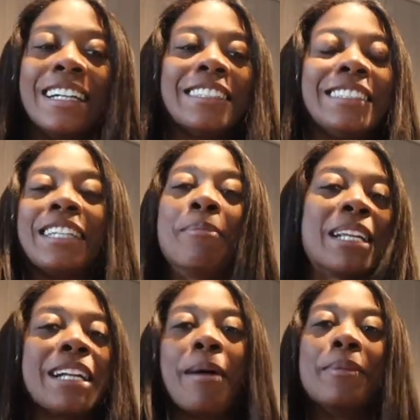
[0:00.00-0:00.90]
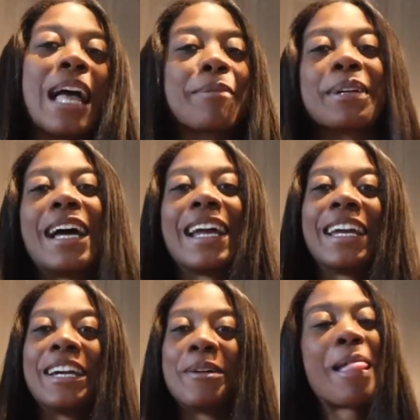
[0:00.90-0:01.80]
Somebody not black, but I
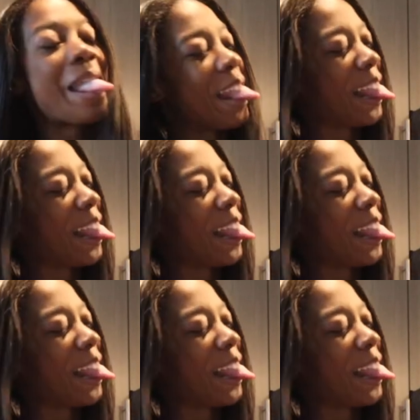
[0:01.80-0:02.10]
am.